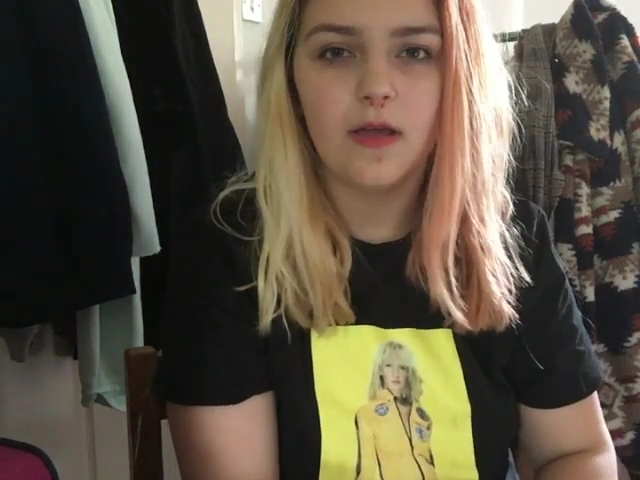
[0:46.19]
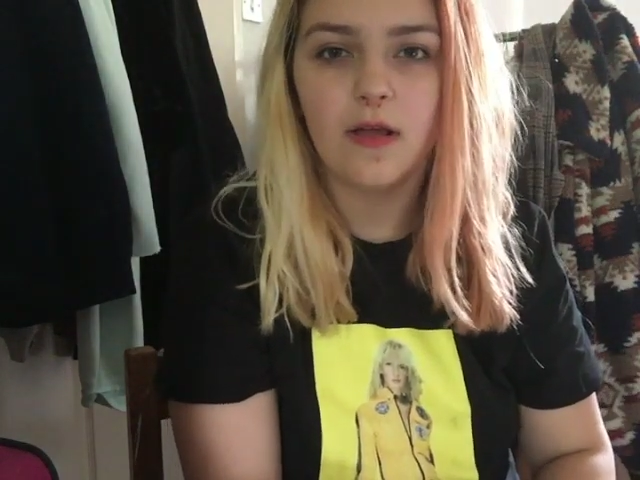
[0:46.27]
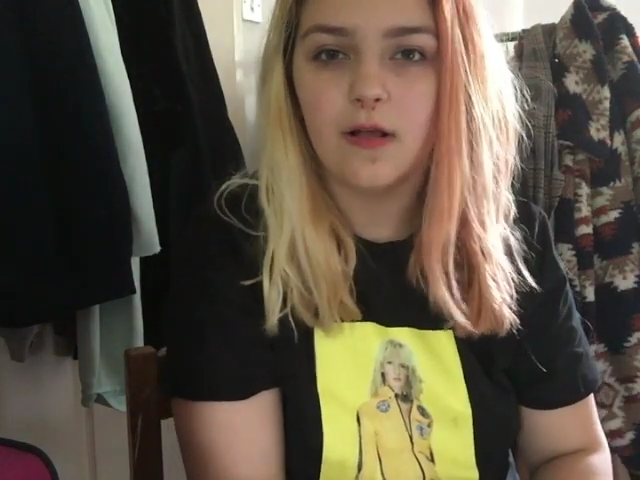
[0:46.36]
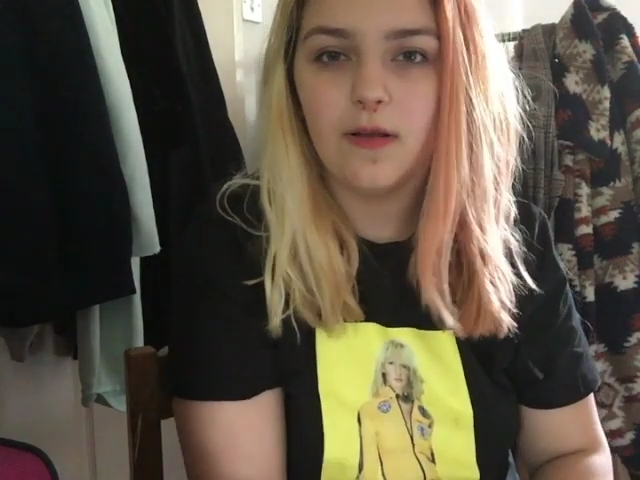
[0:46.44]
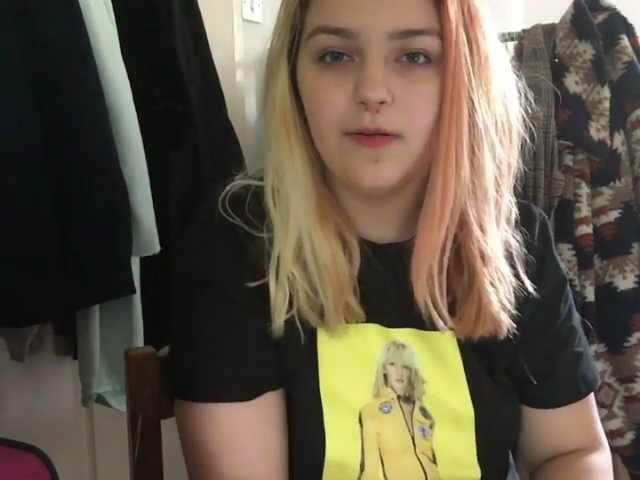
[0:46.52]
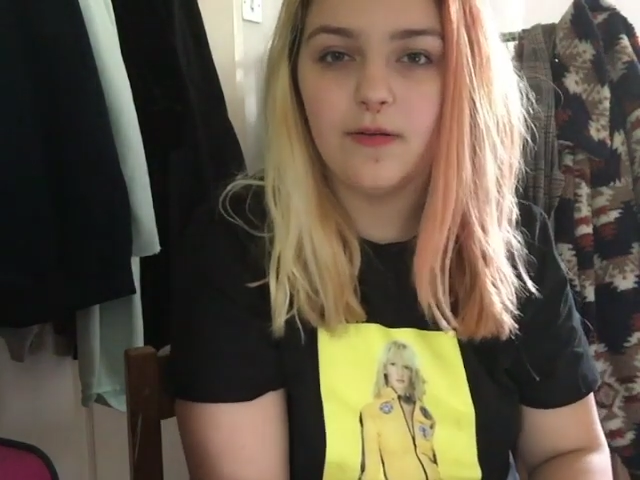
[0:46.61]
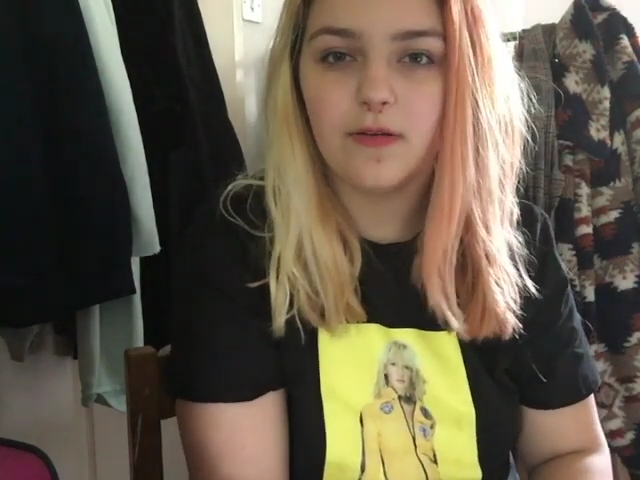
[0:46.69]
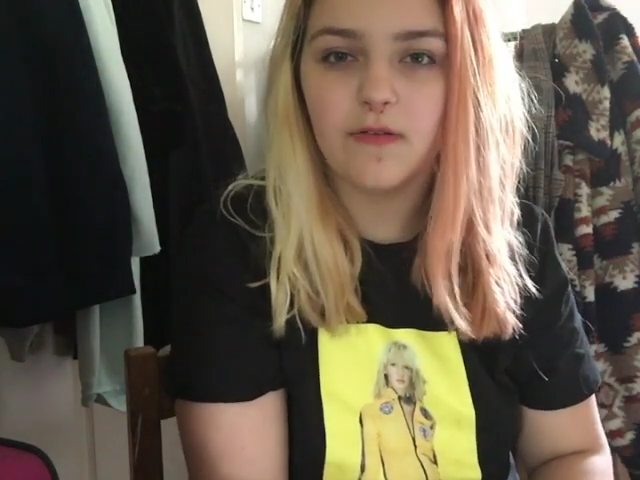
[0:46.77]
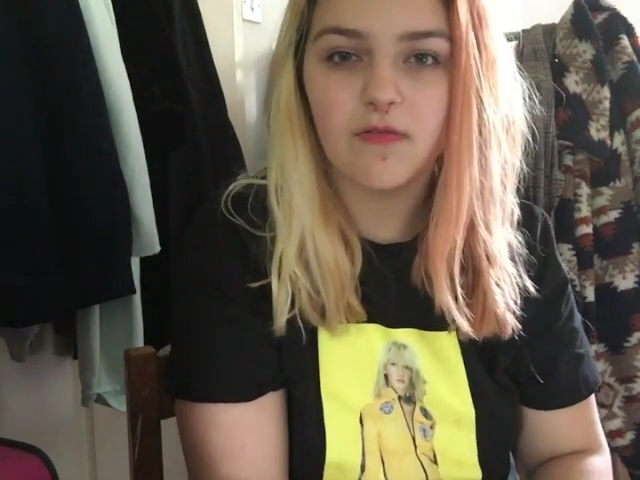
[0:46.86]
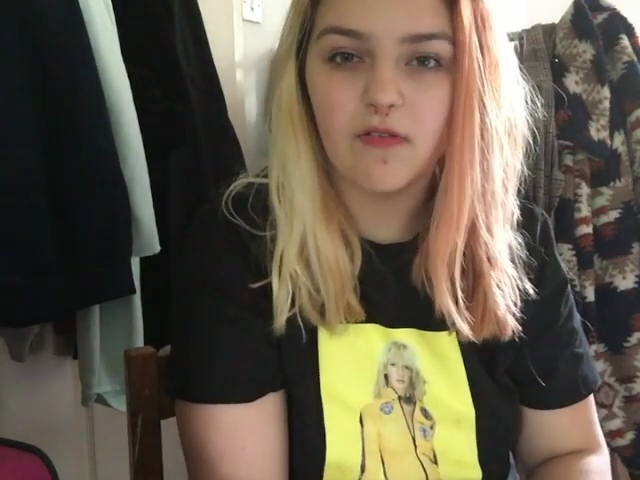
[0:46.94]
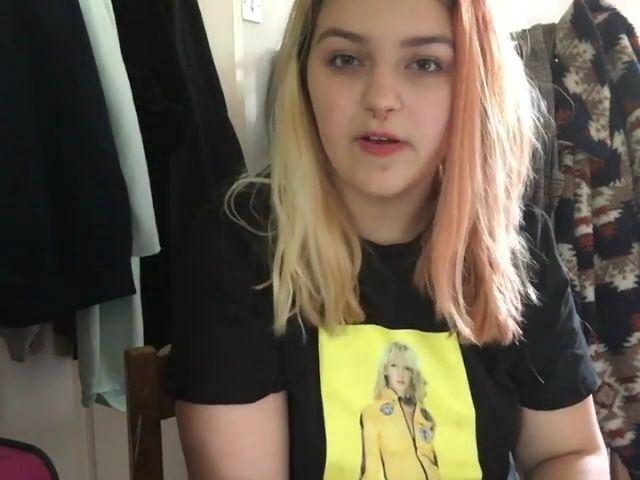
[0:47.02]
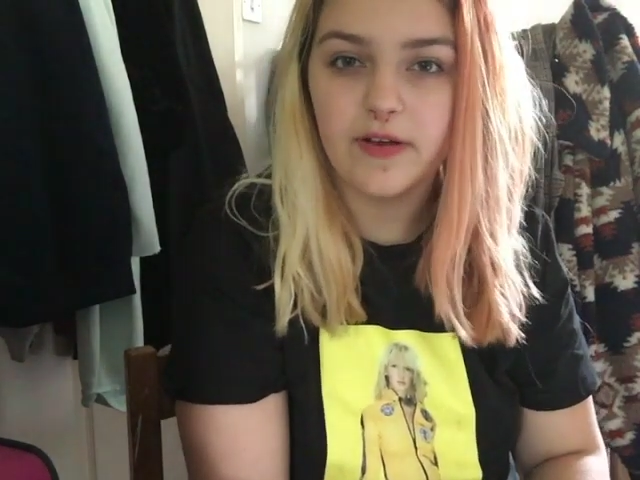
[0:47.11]
include a
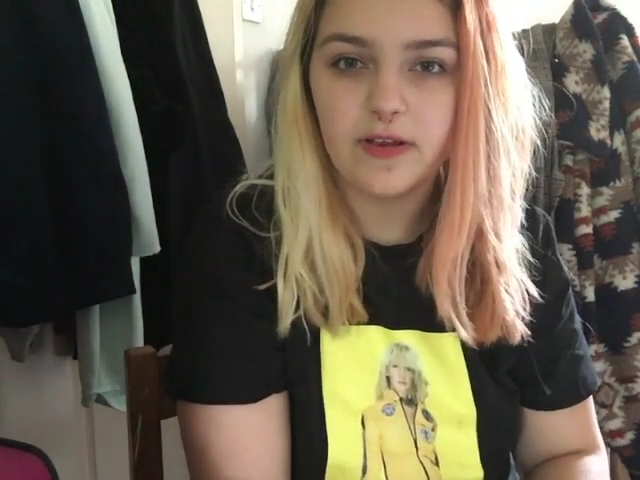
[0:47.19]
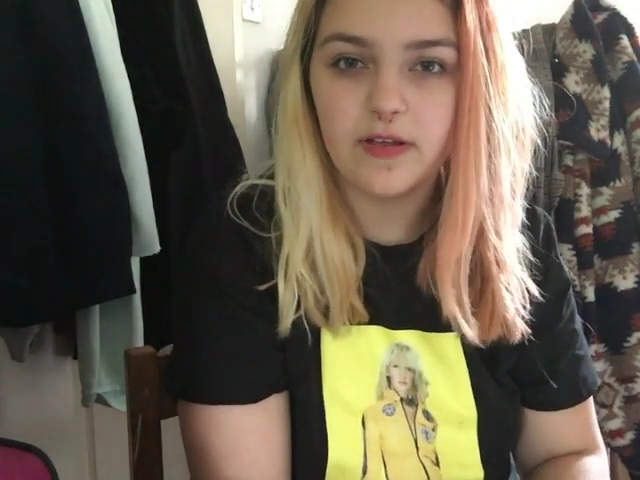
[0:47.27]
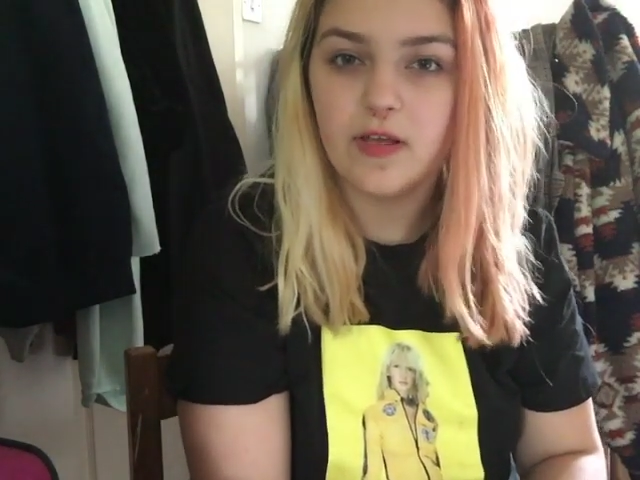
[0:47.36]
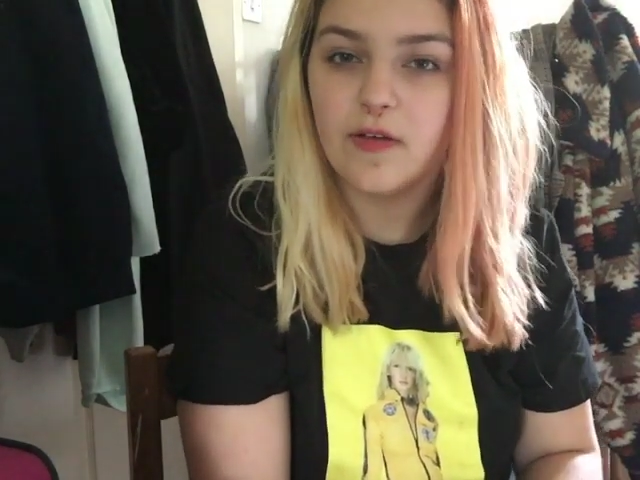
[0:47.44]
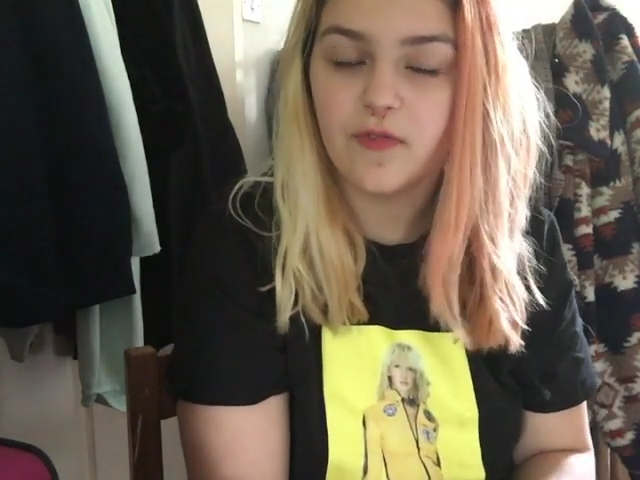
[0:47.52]
variety